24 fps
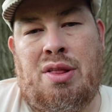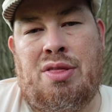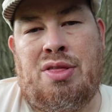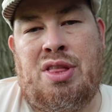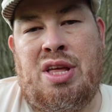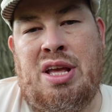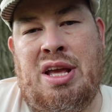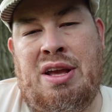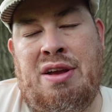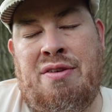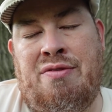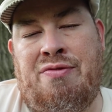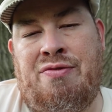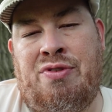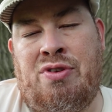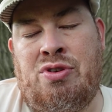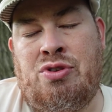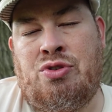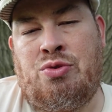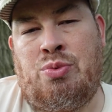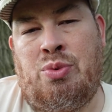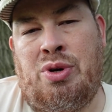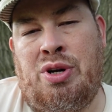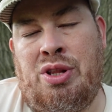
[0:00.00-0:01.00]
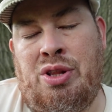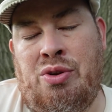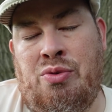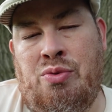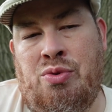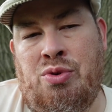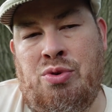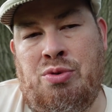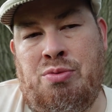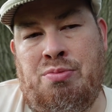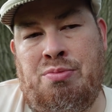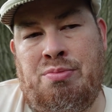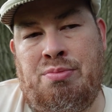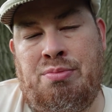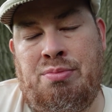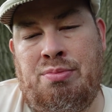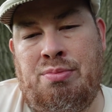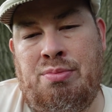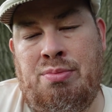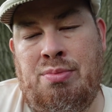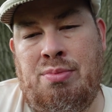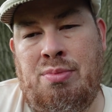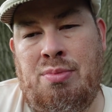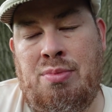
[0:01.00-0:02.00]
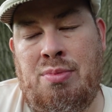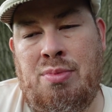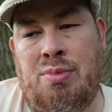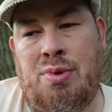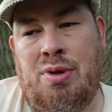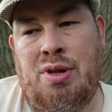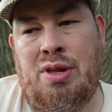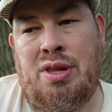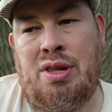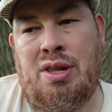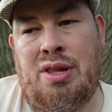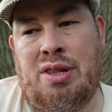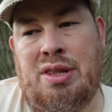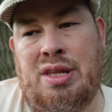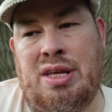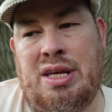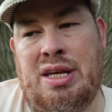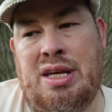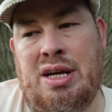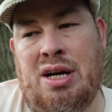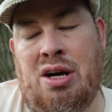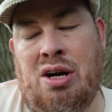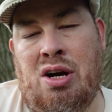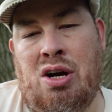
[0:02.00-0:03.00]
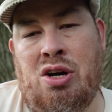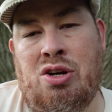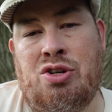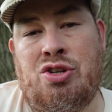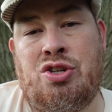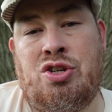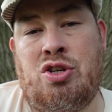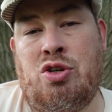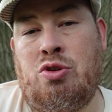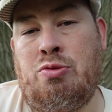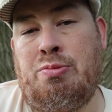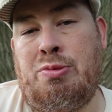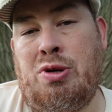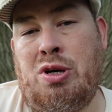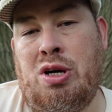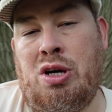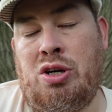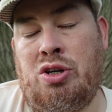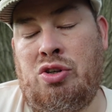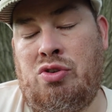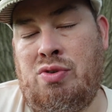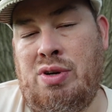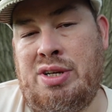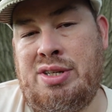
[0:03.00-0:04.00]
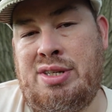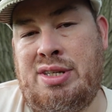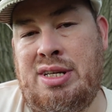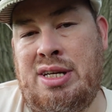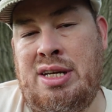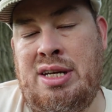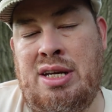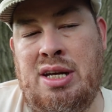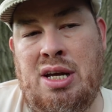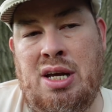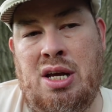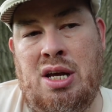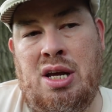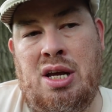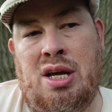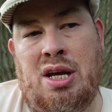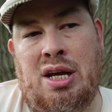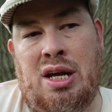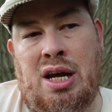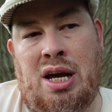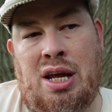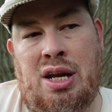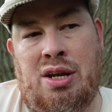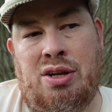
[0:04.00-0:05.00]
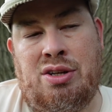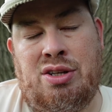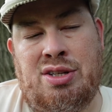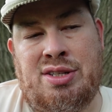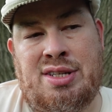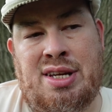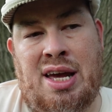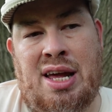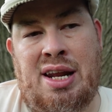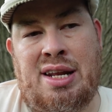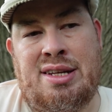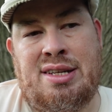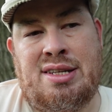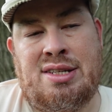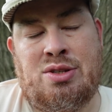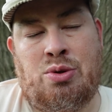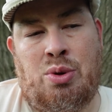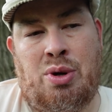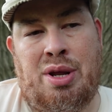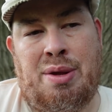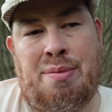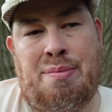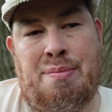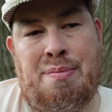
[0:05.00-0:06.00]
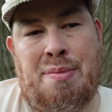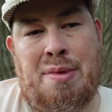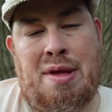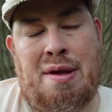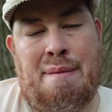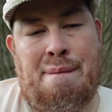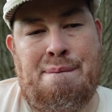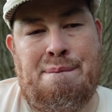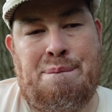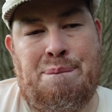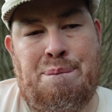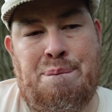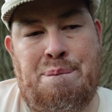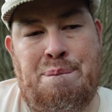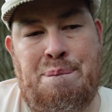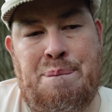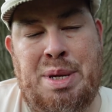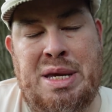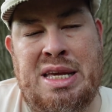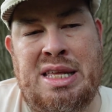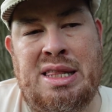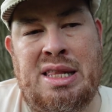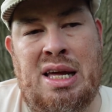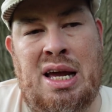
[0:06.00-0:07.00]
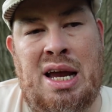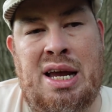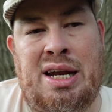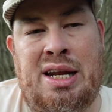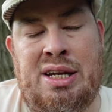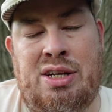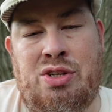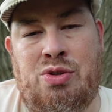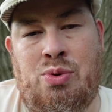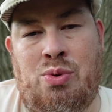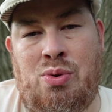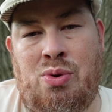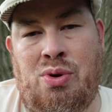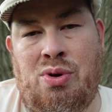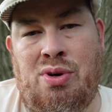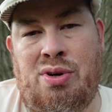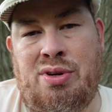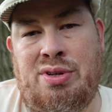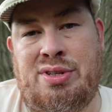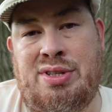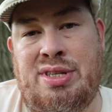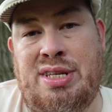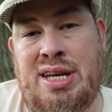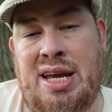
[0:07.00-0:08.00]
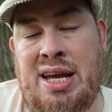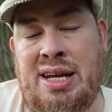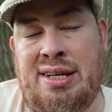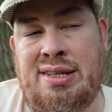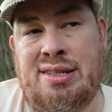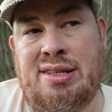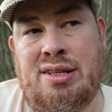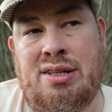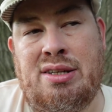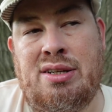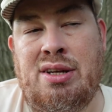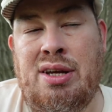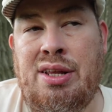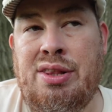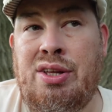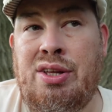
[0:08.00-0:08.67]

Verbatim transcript: The first one in the room, the our stone-barred Grusty, kind of decided to sort of beeline it towards the exit. I